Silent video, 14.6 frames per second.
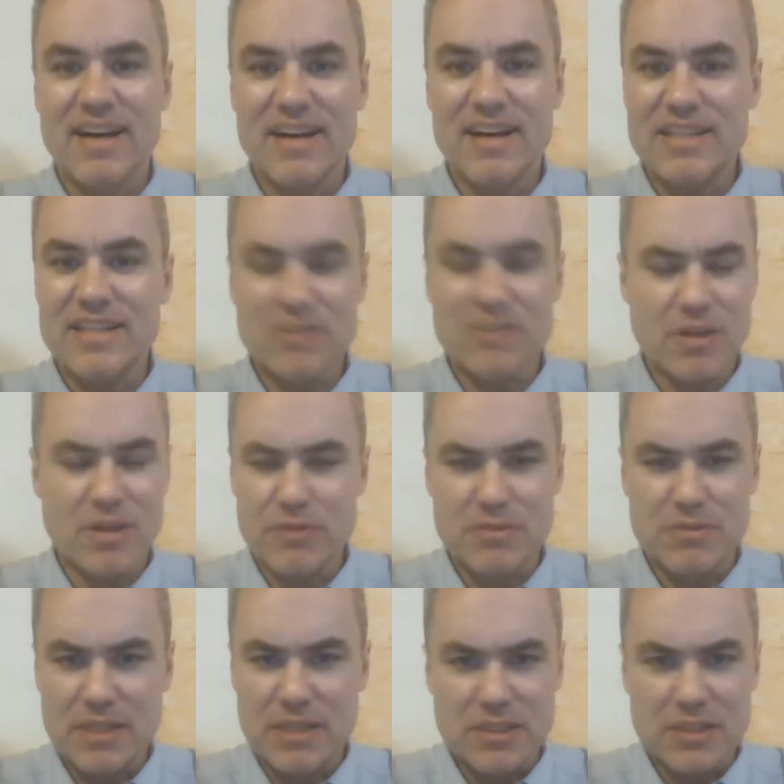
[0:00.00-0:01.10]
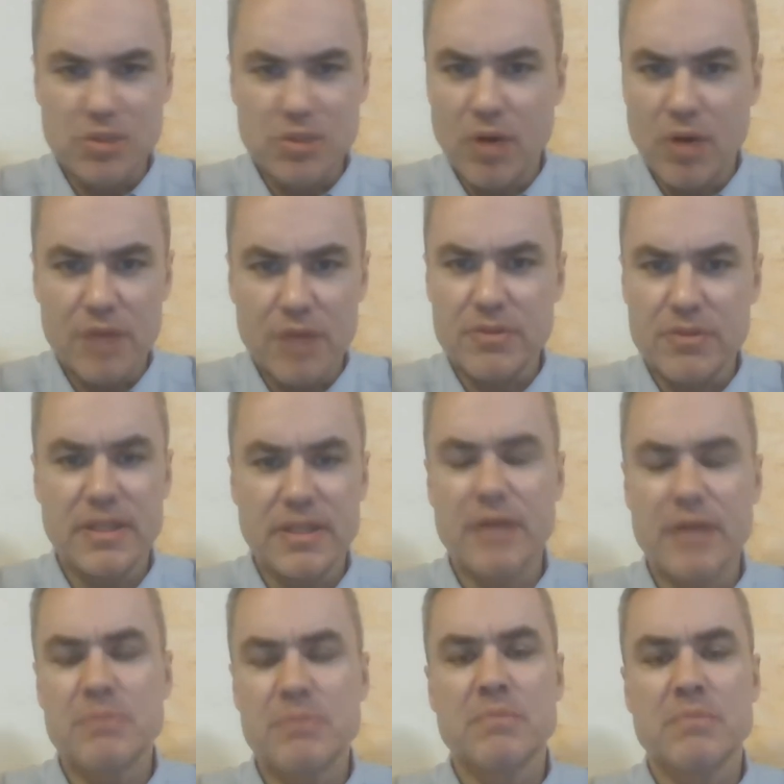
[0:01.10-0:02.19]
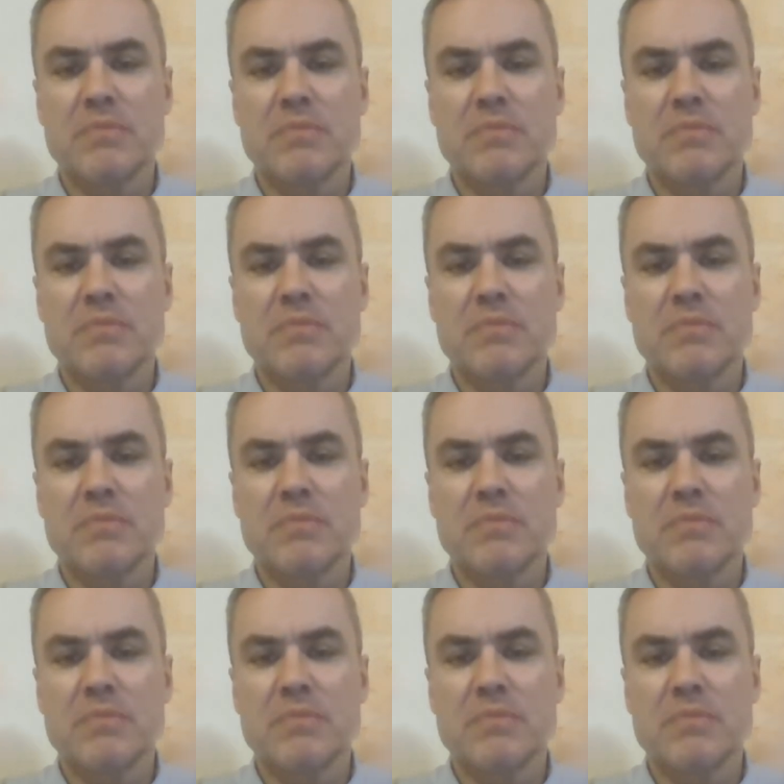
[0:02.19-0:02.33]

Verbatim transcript: uh, he's done over, I think, 200 now.